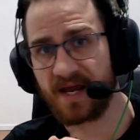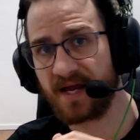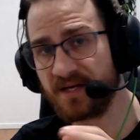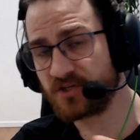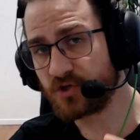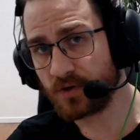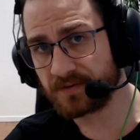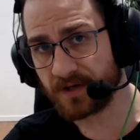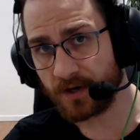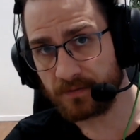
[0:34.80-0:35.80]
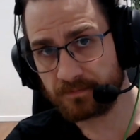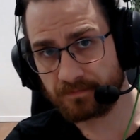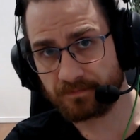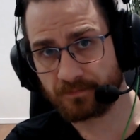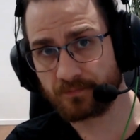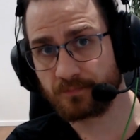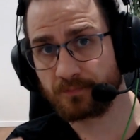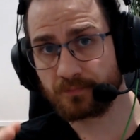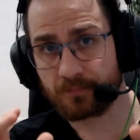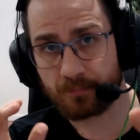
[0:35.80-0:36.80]
In short, though,
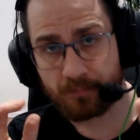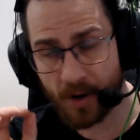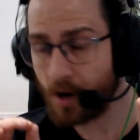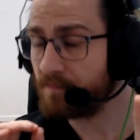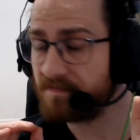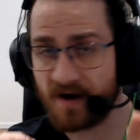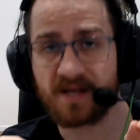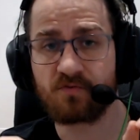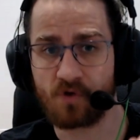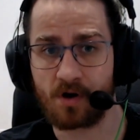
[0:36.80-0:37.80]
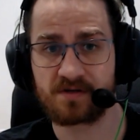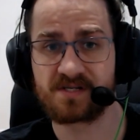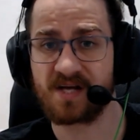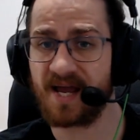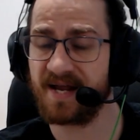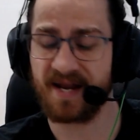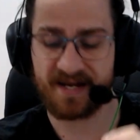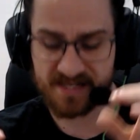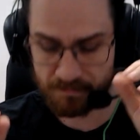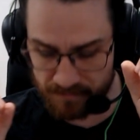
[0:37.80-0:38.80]
Pearl fucking rocks.
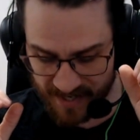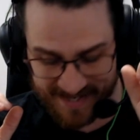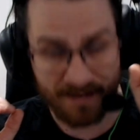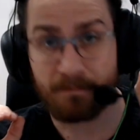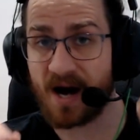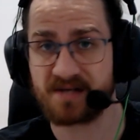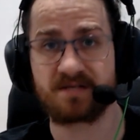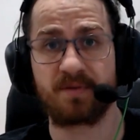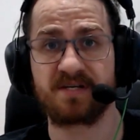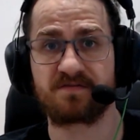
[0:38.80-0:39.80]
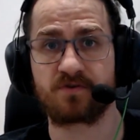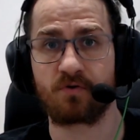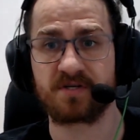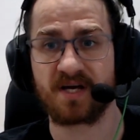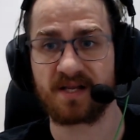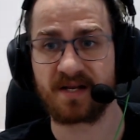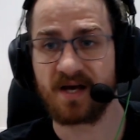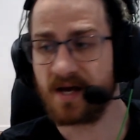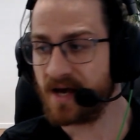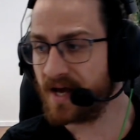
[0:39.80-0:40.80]
It's a masterpiece of storytelling.
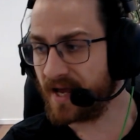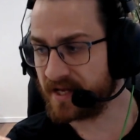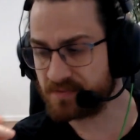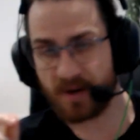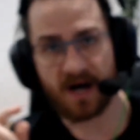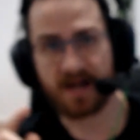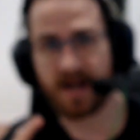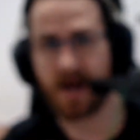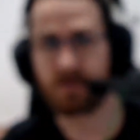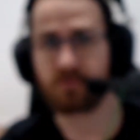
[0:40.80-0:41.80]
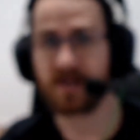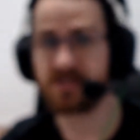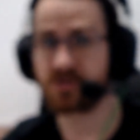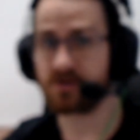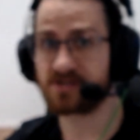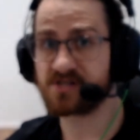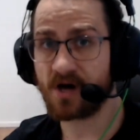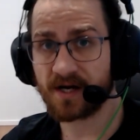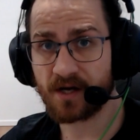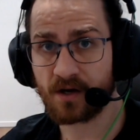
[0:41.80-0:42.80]
It's part Alfred Hitchcock's
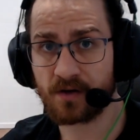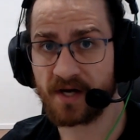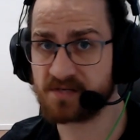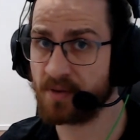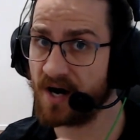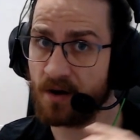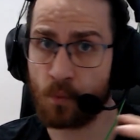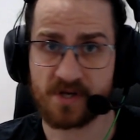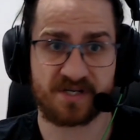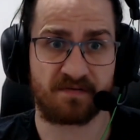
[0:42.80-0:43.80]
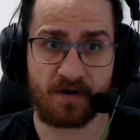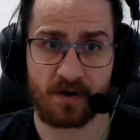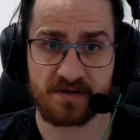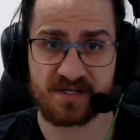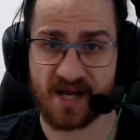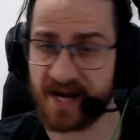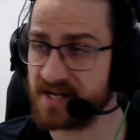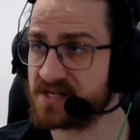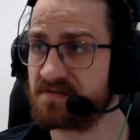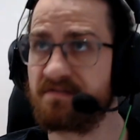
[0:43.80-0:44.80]
Psycho. It's part Wizard of Oz. It
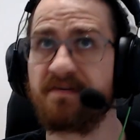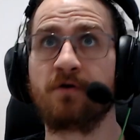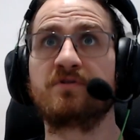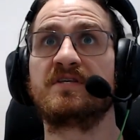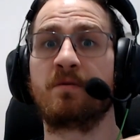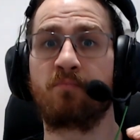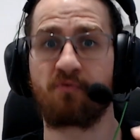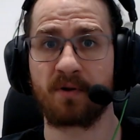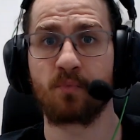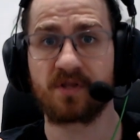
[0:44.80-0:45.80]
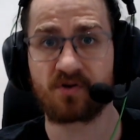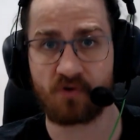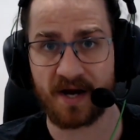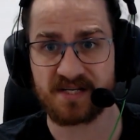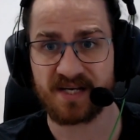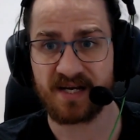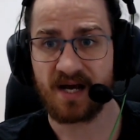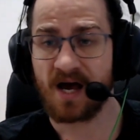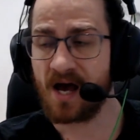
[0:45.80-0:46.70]
is filled to the brim with crazy.